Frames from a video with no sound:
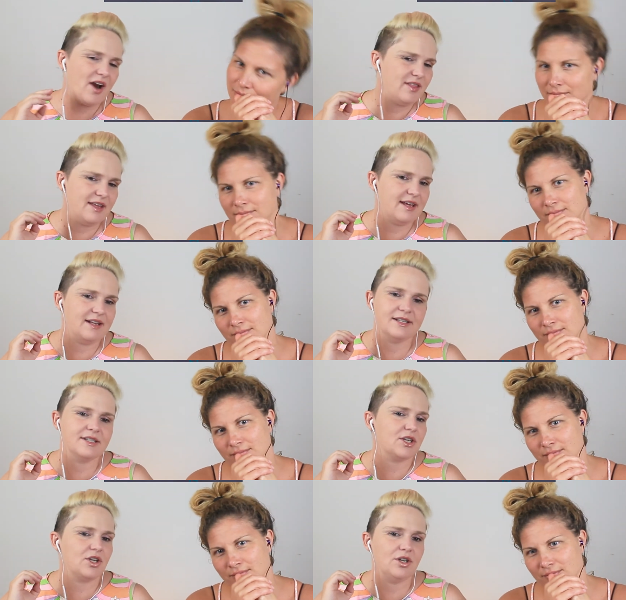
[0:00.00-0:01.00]
Speaker 1: I don't think he's as
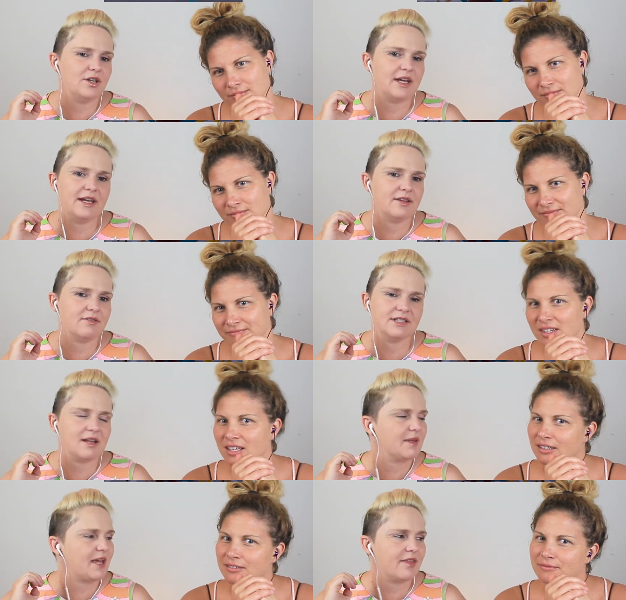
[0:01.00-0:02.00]
cute either as
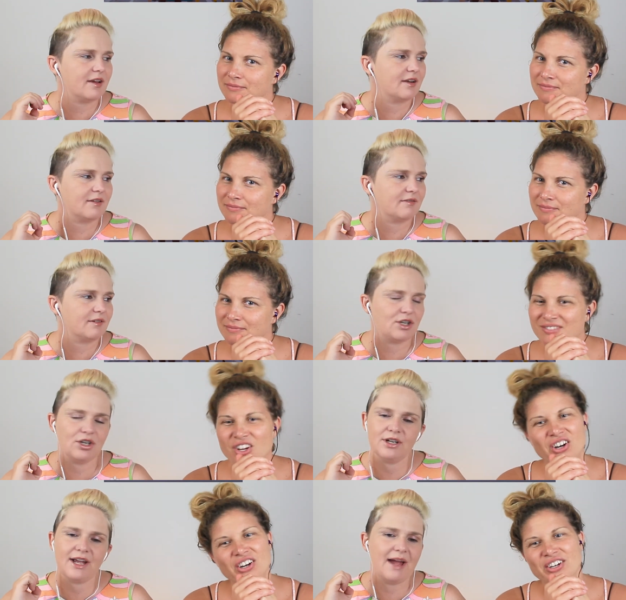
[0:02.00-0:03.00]
some of the other cute
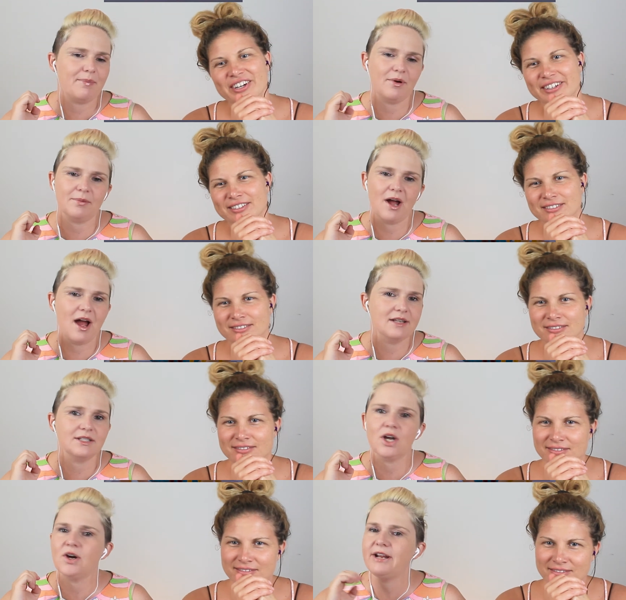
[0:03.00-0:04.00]
no. K-pop guys.
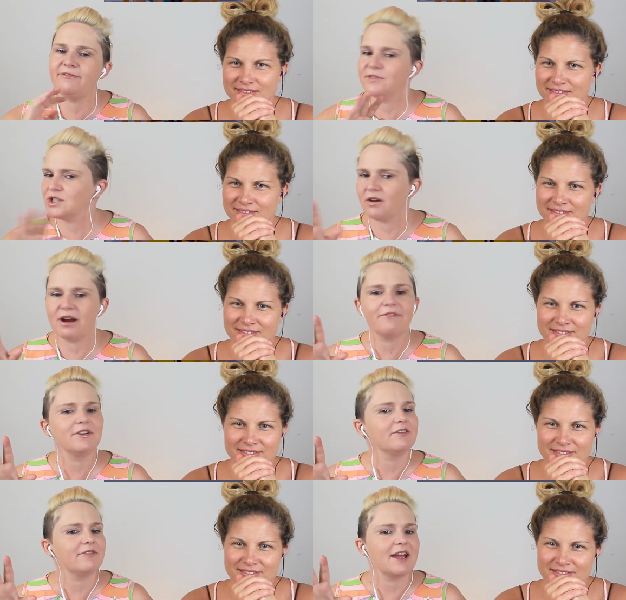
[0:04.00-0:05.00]
Sorry, sorry if
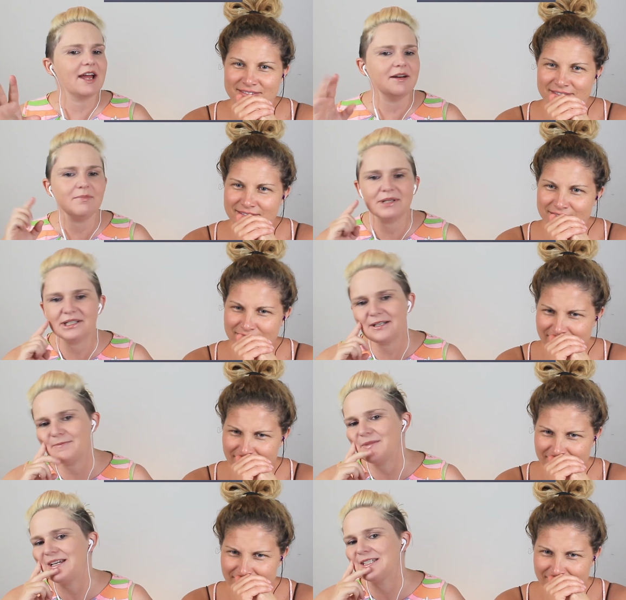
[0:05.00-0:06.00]
you're a fan, but yeah,
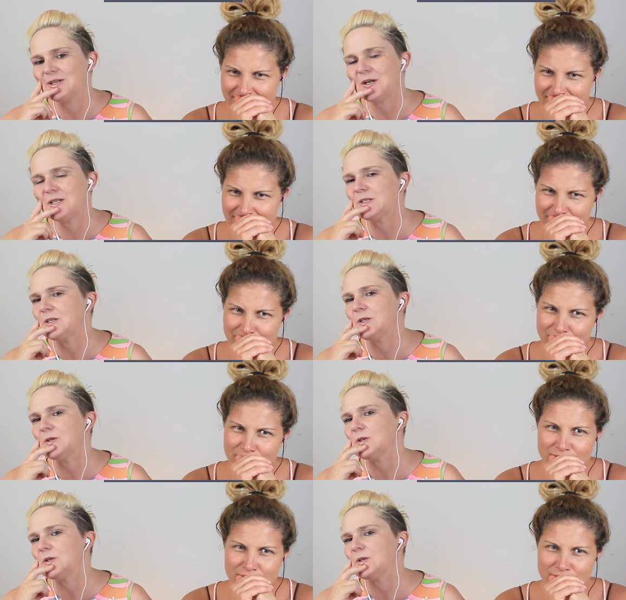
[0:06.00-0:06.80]
he's, he's um, not as cute.